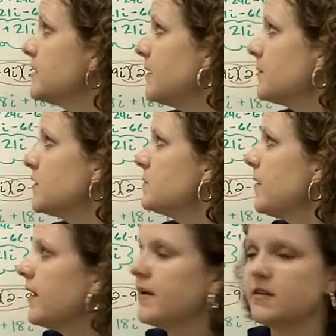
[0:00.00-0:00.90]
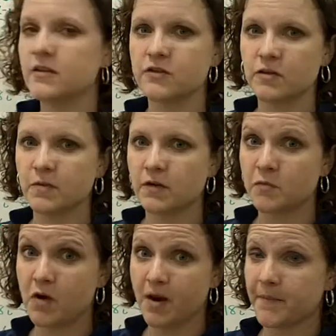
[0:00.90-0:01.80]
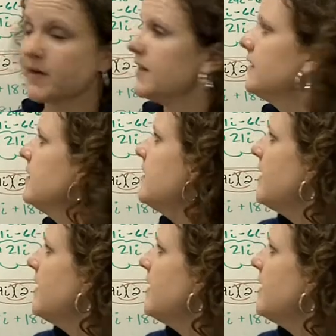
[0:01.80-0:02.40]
numbers by the distributive property,